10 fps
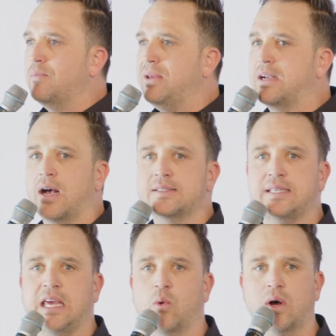because
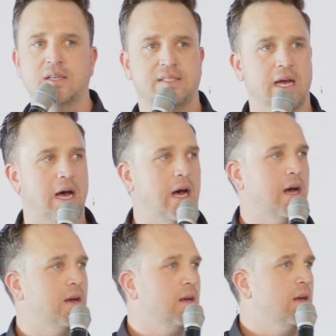he was
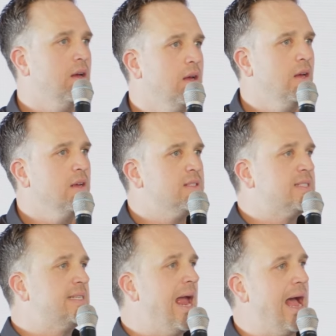uh,
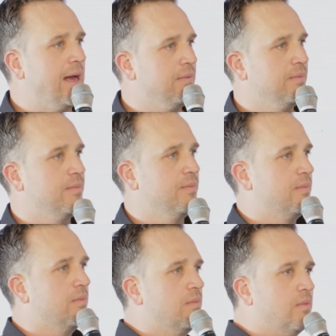sad.
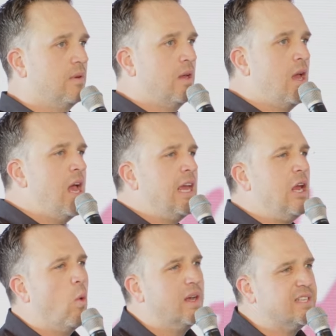He
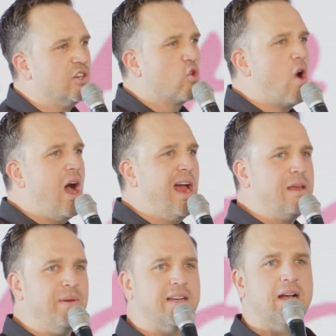wasn't
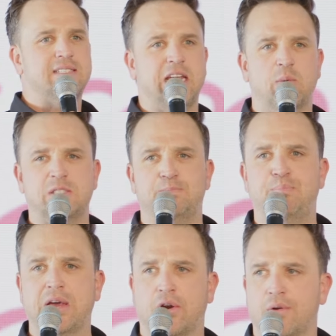crying because he was
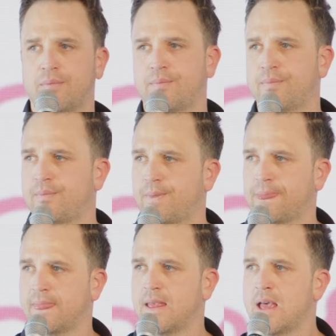bitter.
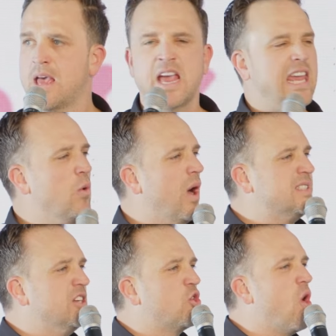He
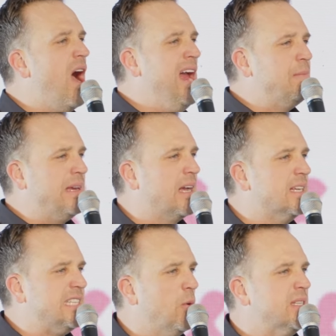wasn't crying
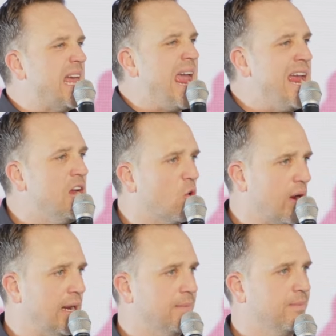because he was angry.